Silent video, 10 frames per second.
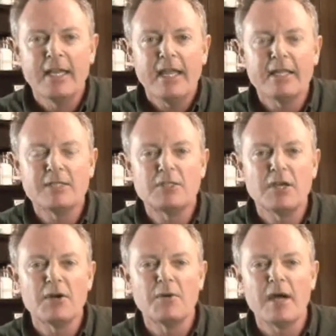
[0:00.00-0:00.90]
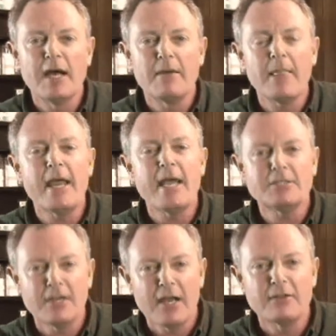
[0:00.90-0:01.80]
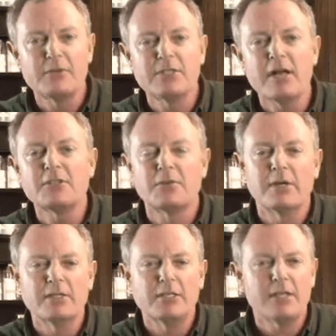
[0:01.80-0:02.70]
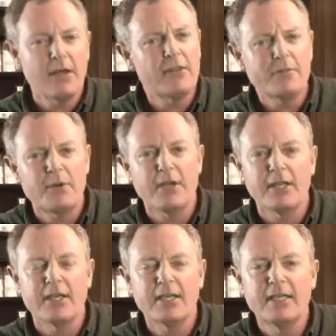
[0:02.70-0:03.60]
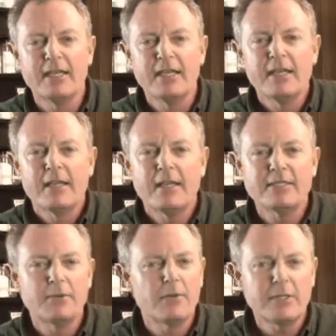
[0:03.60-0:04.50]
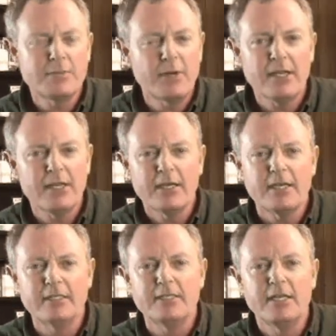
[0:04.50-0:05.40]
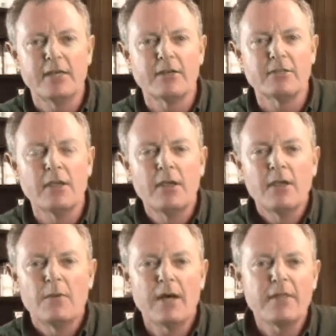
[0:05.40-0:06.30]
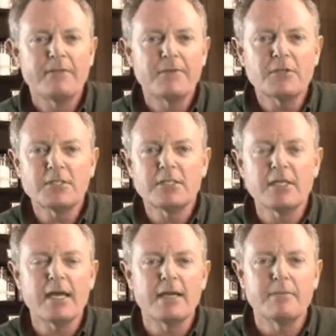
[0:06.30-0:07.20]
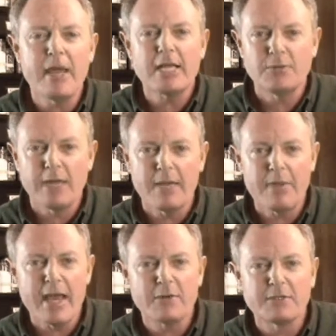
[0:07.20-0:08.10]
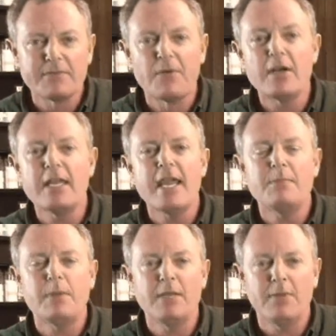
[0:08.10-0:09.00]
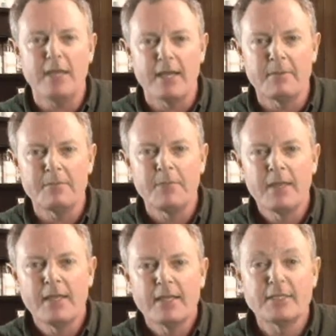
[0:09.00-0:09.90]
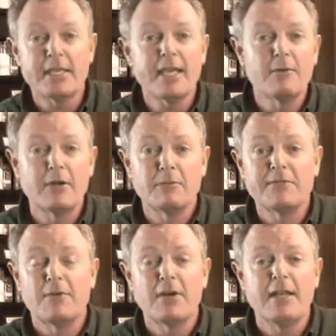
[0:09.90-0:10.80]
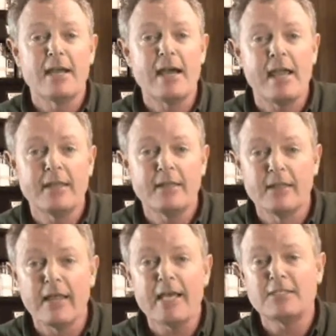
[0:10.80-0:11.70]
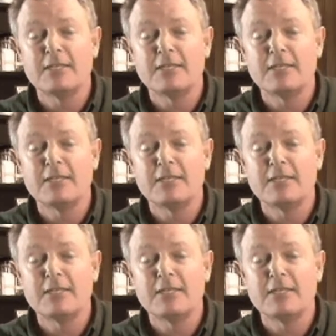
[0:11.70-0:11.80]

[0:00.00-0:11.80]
And so I asked her how the results were, and she said, oh, they're pretty good. And I said, well, what's pretty good? And she goes, well, the first batch we got back was 48 ppm, the second one was 49, and the last